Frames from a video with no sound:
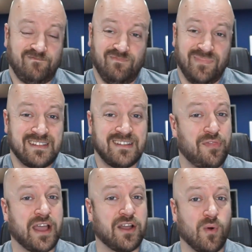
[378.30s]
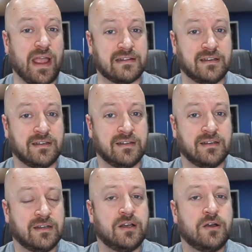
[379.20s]
that's not that great.
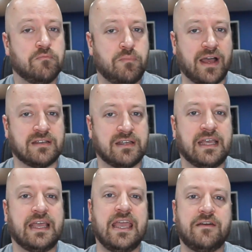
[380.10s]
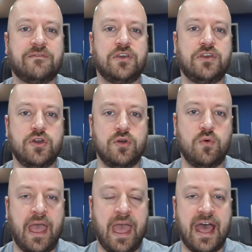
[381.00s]
But if you
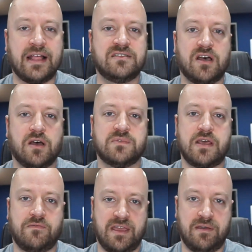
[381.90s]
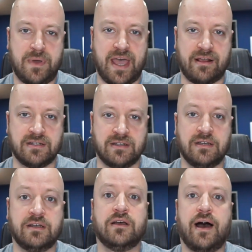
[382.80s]
had some type of impact,
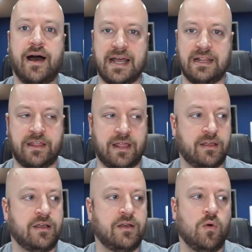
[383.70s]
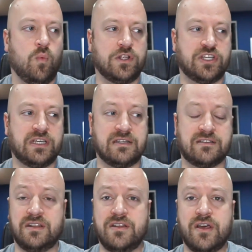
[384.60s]
highlight it, which is the
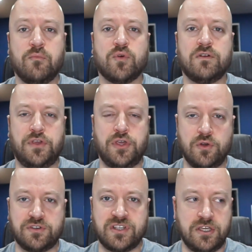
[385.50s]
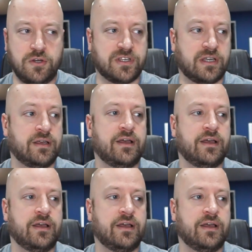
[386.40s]
number of users that use it,